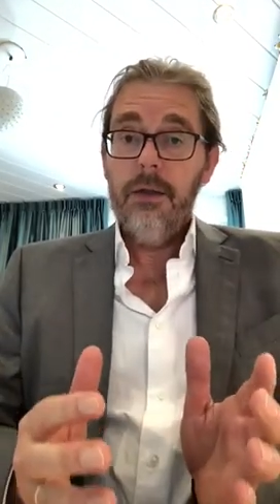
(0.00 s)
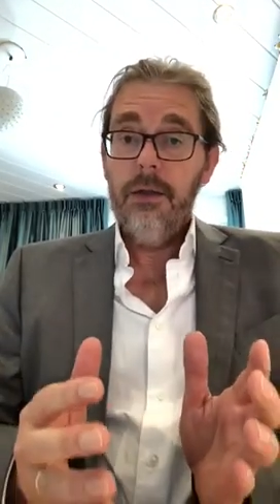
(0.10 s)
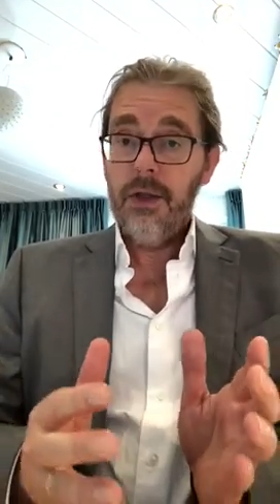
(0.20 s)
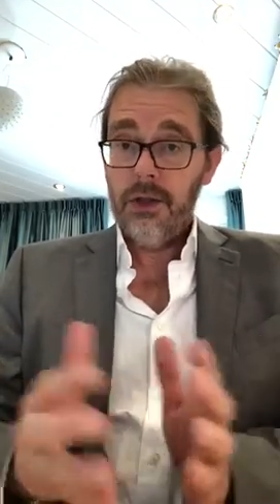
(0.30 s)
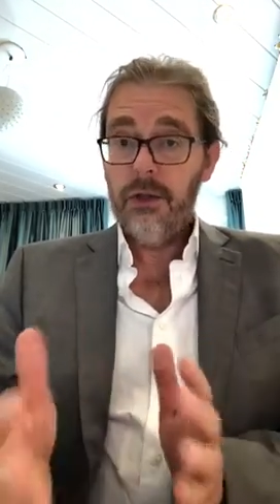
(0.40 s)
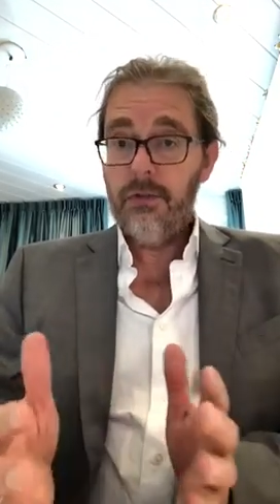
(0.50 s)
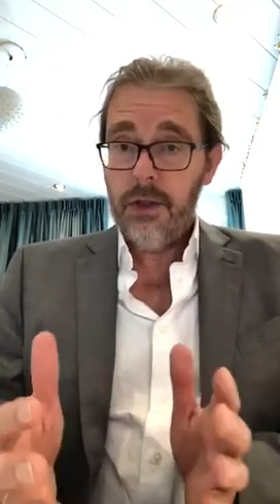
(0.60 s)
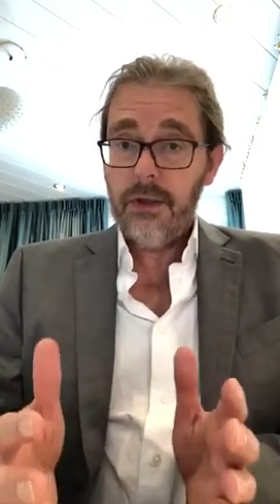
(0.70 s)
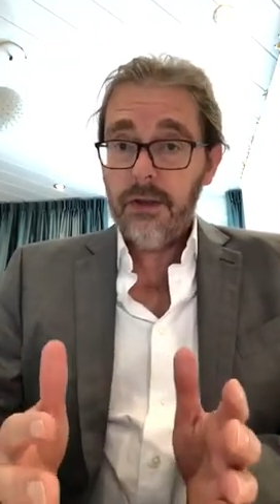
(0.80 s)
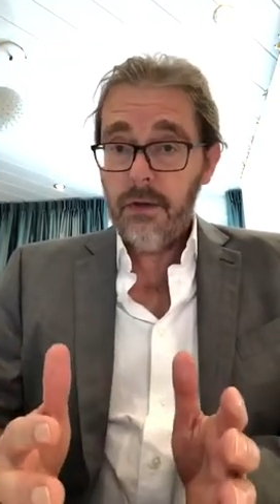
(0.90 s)
decision
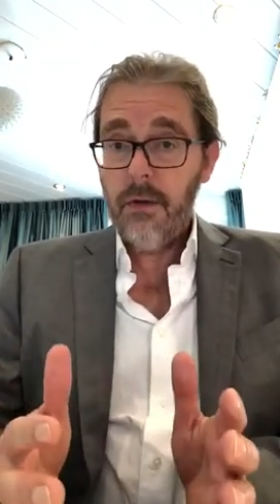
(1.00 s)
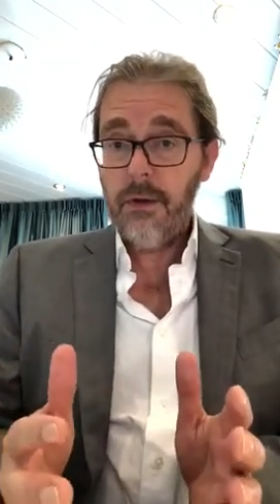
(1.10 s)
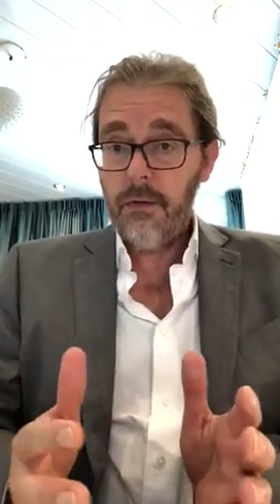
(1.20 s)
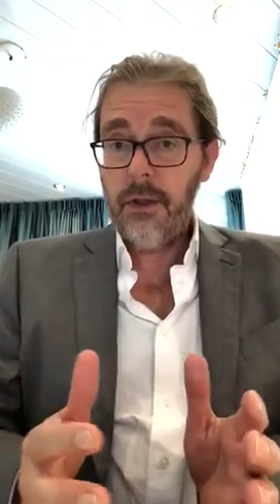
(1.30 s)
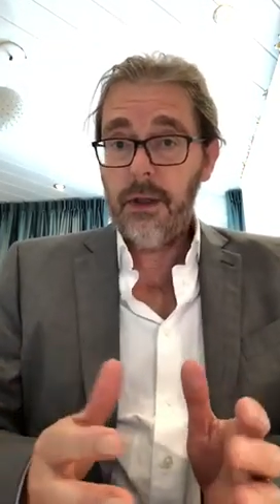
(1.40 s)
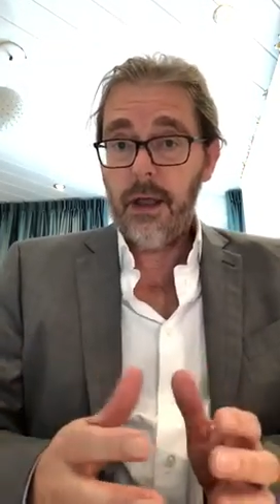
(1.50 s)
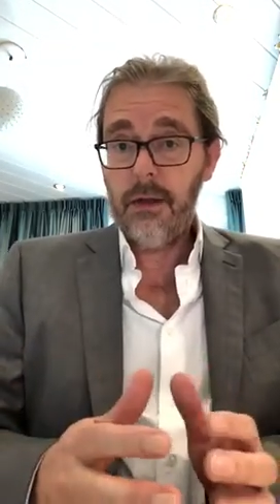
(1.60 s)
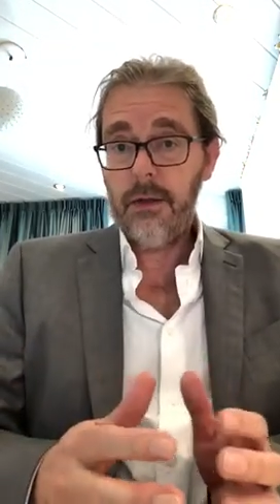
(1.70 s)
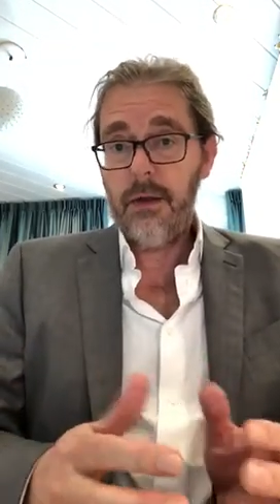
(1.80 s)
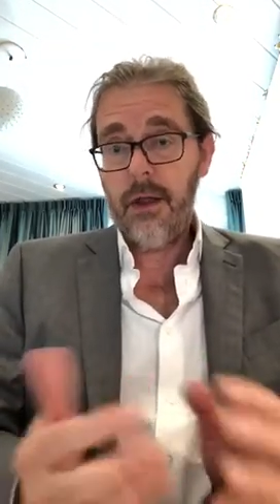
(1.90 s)
trees on the one
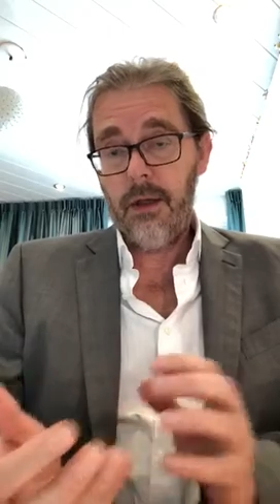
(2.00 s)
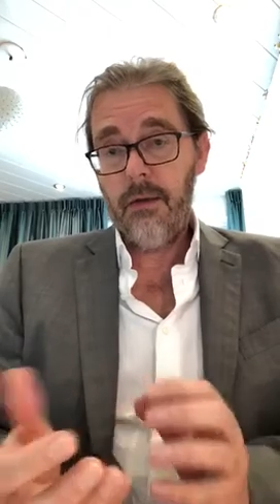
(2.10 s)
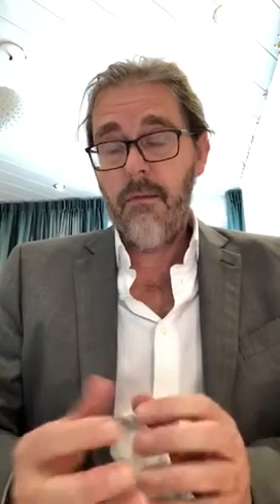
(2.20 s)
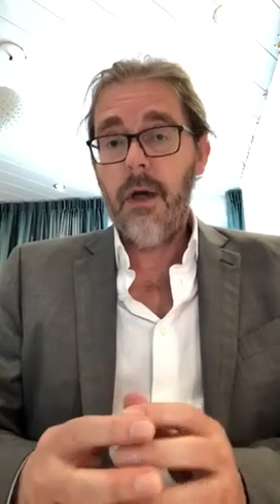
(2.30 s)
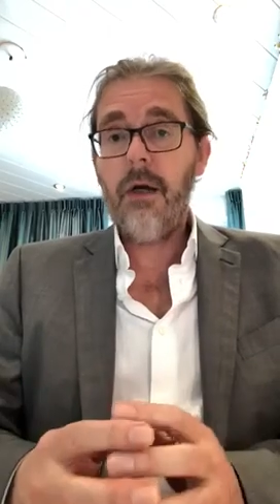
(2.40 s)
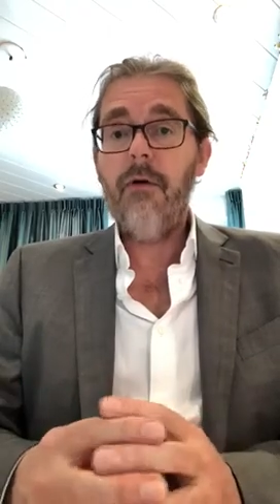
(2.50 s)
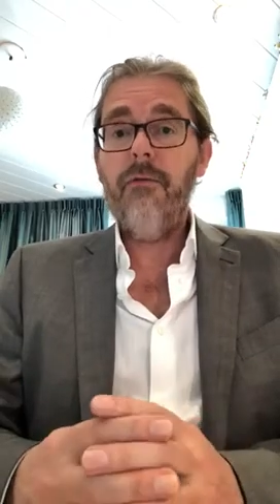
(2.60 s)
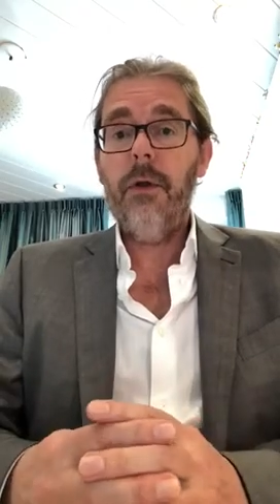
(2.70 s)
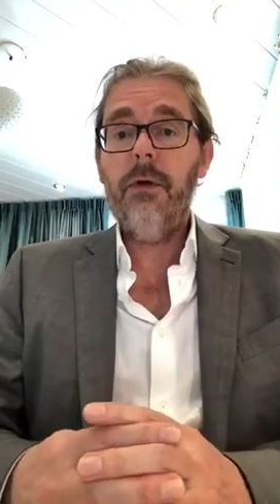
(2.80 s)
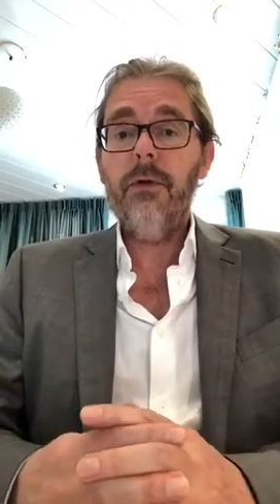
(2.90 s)
hand and
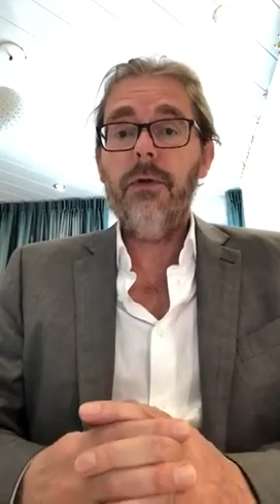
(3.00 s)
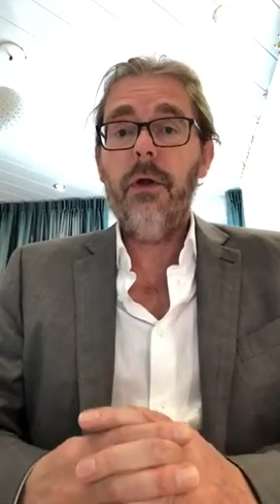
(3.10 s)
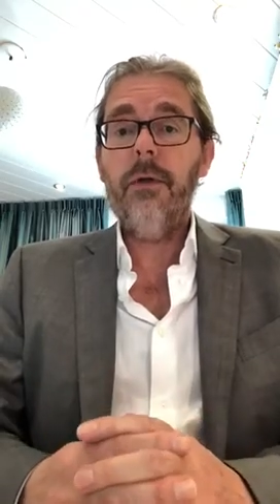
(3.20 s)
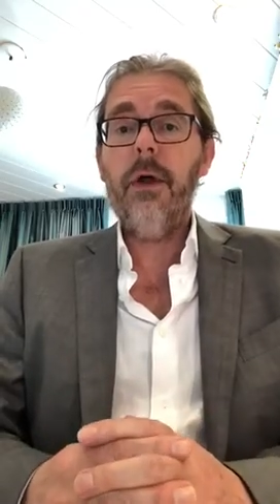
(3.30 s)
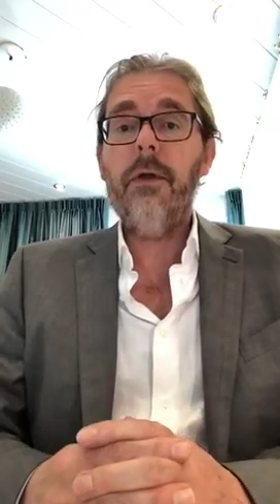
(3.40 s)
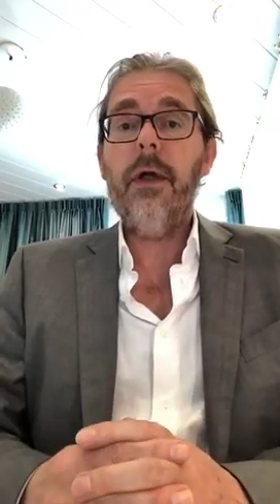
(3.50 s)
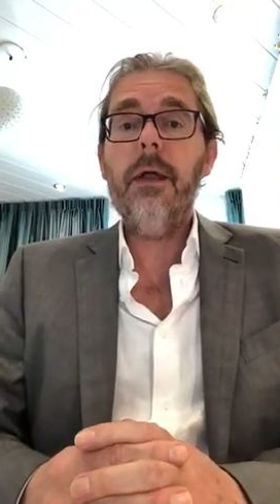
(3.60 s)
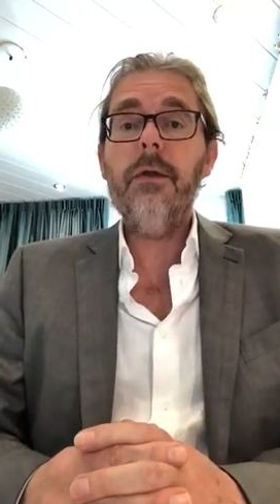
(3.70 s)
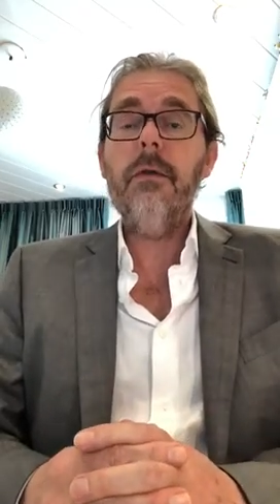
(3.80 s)
Markov models on the other hand.